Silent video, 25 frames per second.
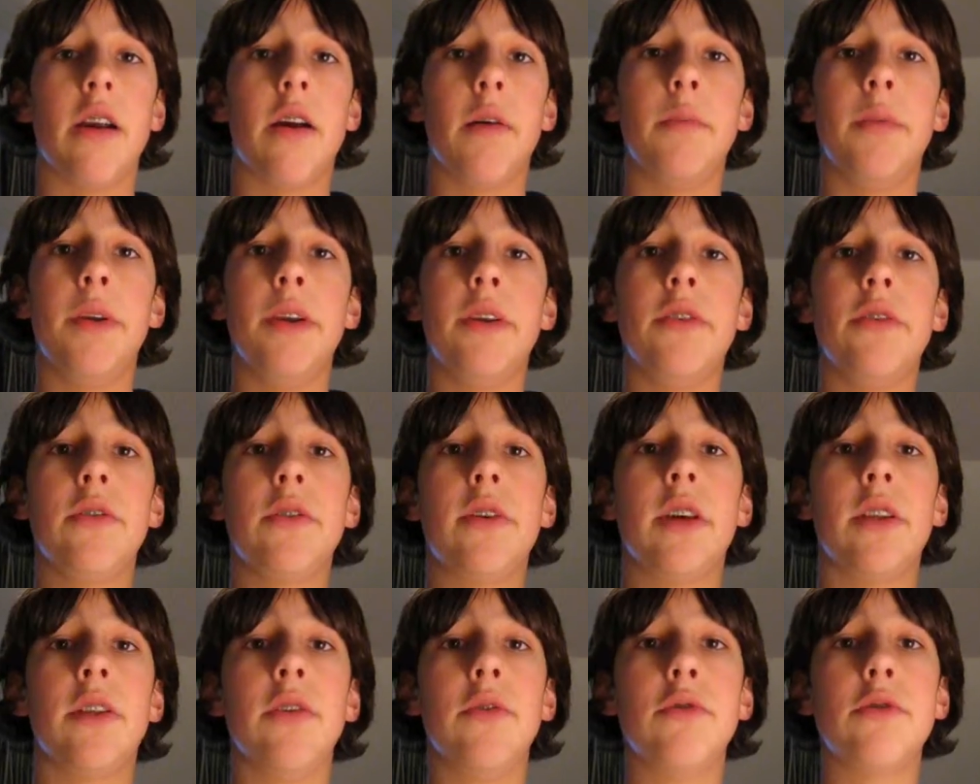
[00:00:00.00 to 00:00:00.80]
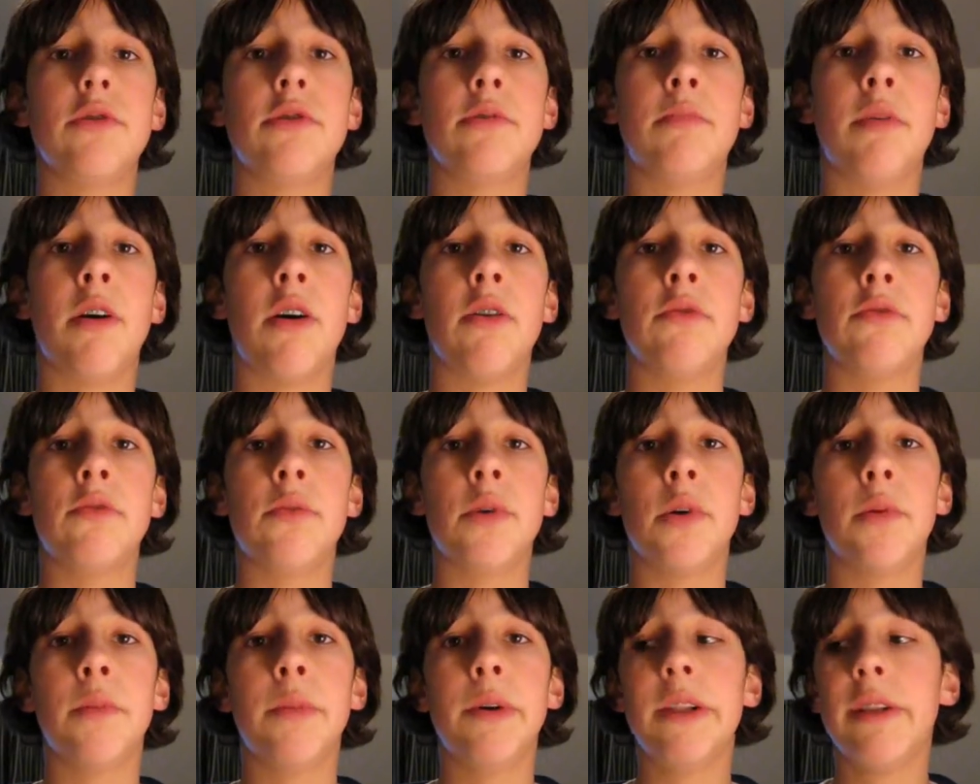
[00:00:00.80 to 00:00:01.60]
I mean, you can use the bow
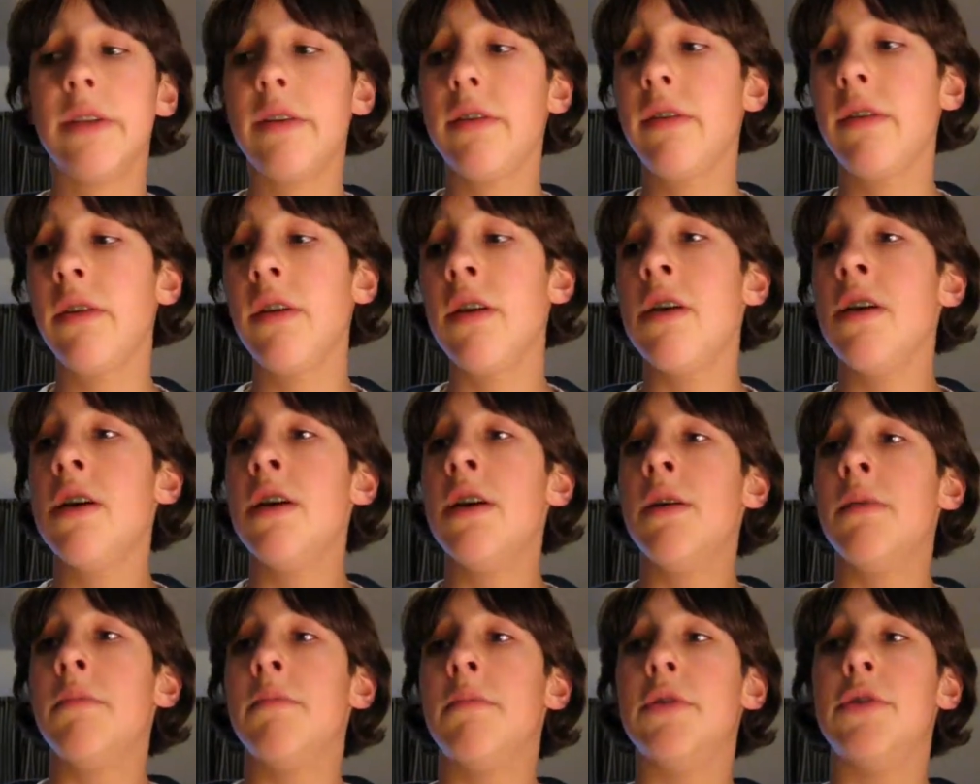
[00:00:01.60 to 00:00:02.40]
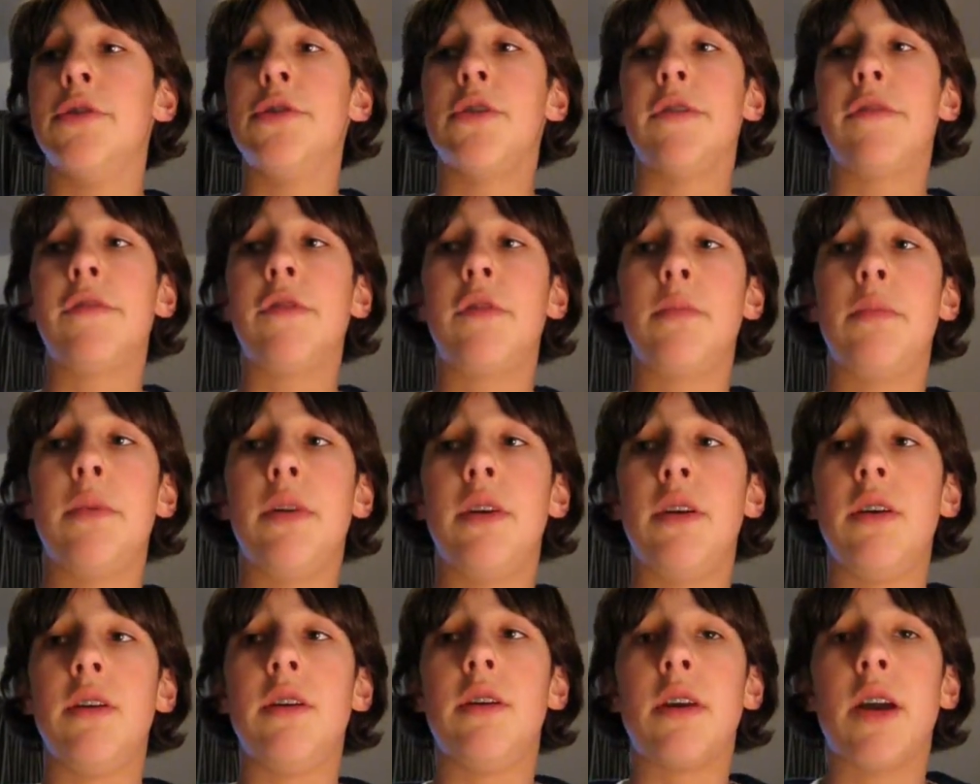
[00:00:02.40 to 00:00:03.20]
drill method, but you have to
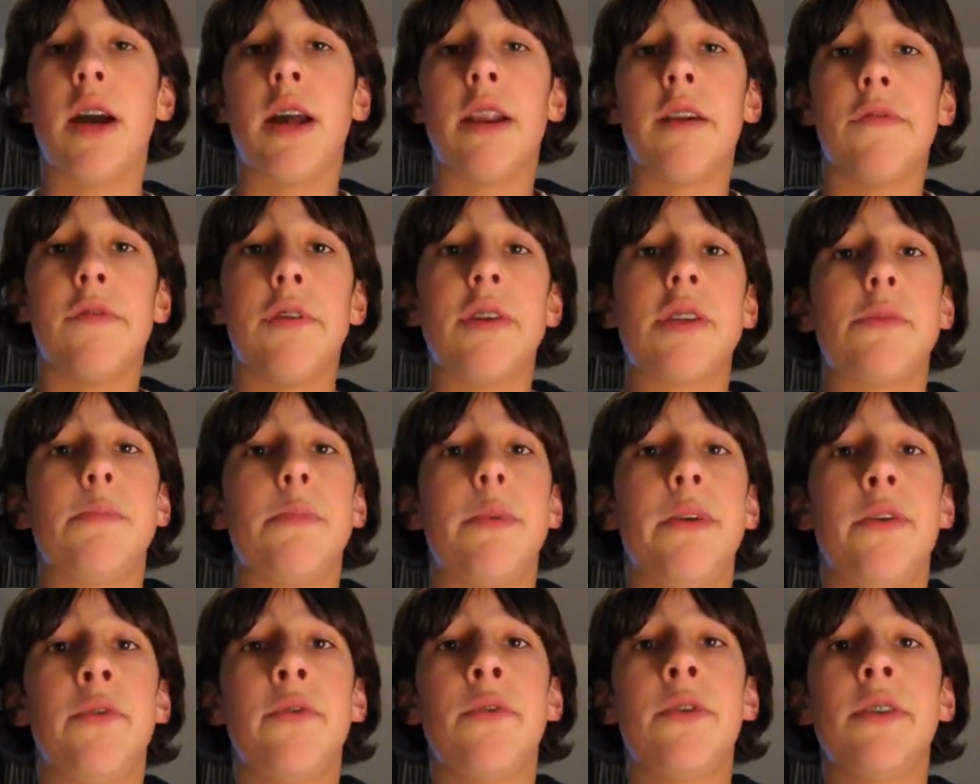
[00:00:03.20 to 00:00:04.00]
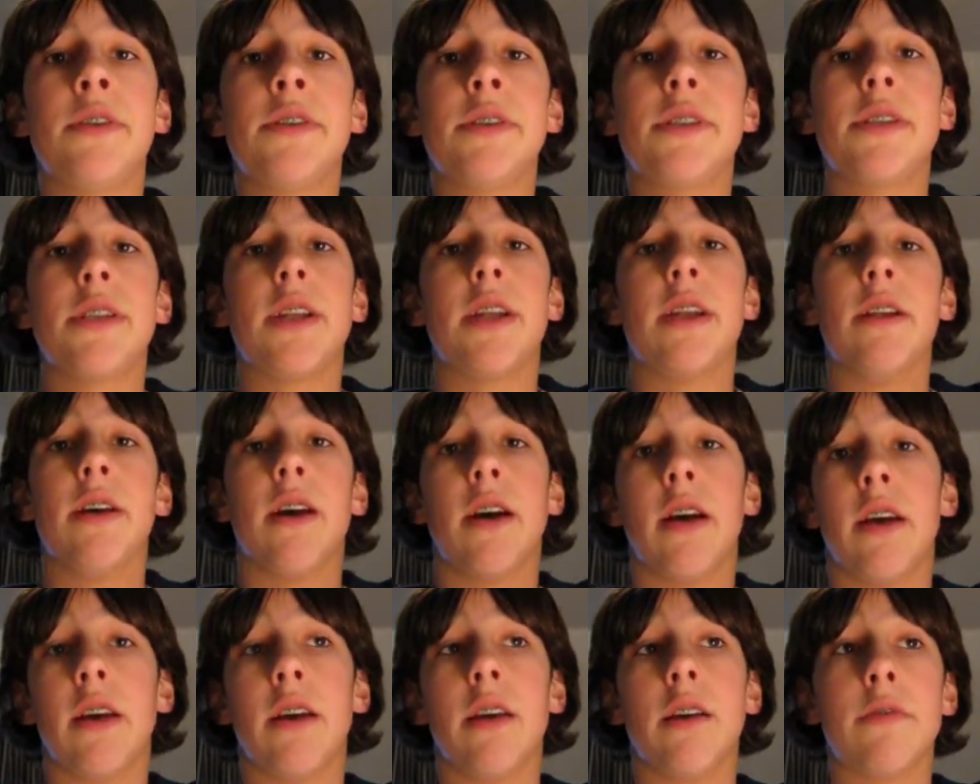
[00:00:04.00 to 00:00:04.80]
be kind of experienced, and
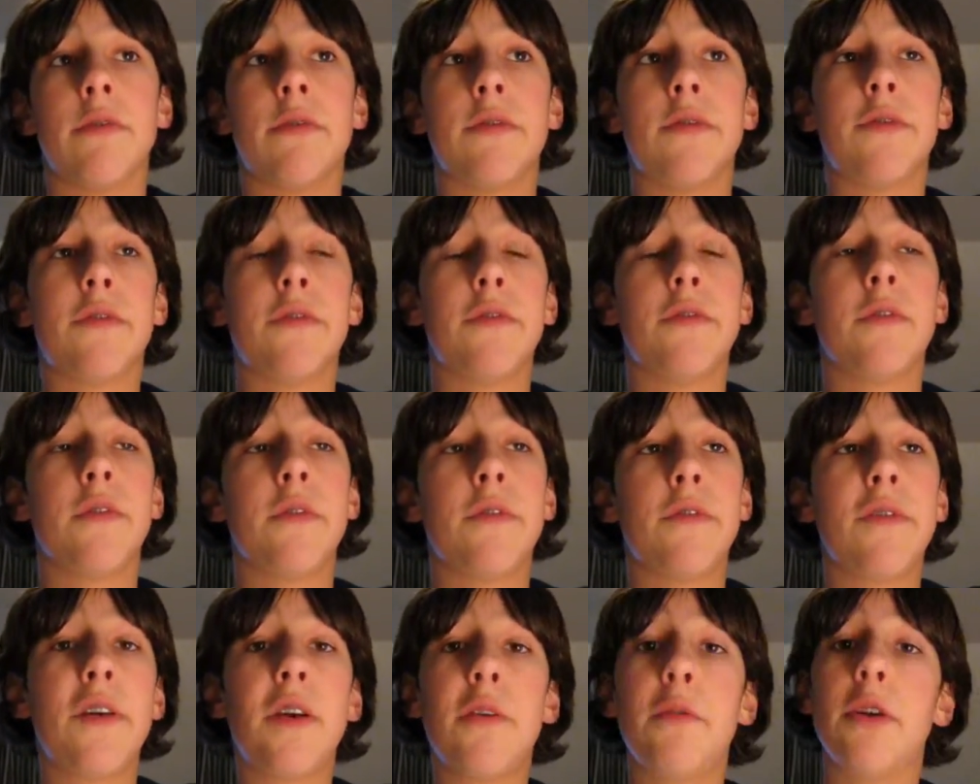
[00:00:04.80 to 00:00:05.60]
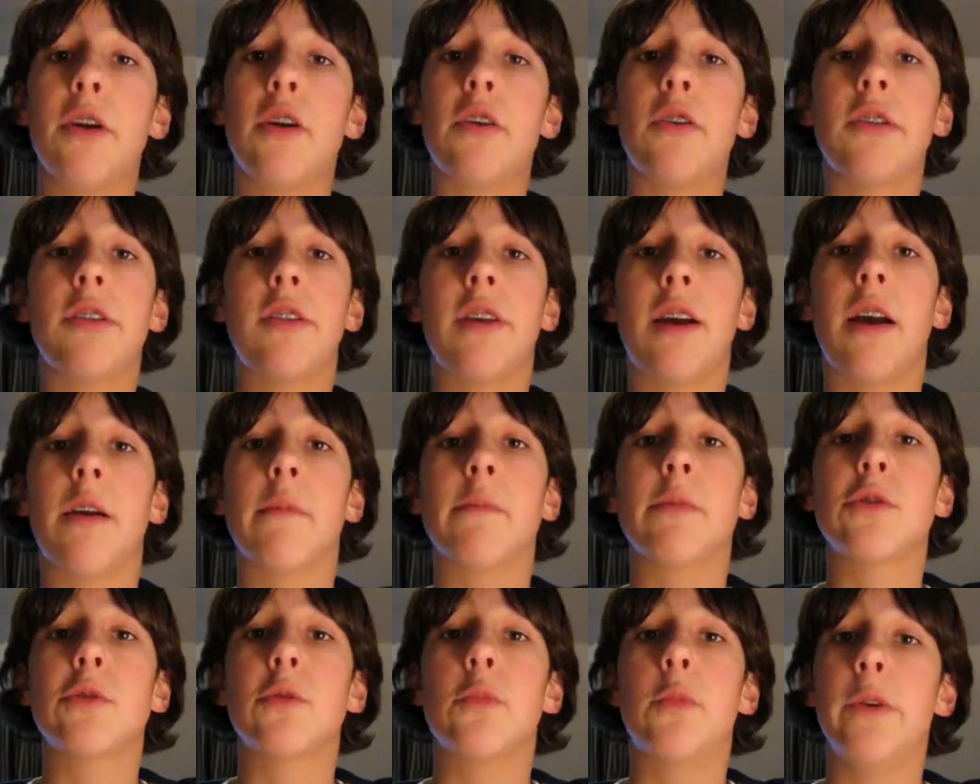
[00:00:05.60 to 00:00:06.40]
I have very hard
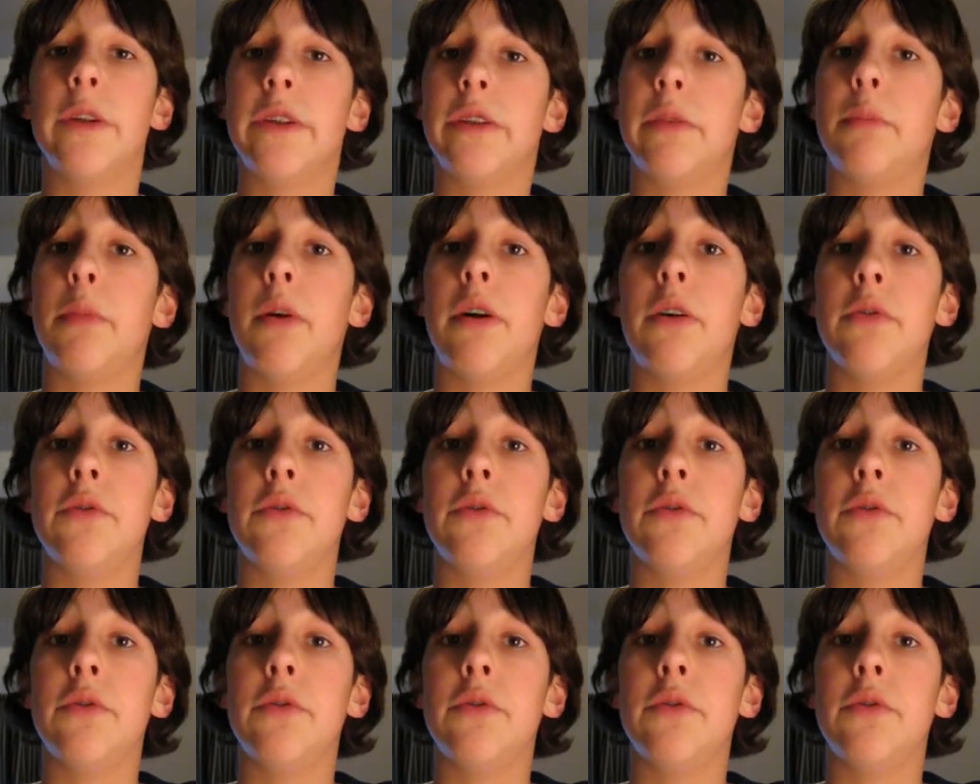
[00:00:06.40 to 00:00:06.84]
times with the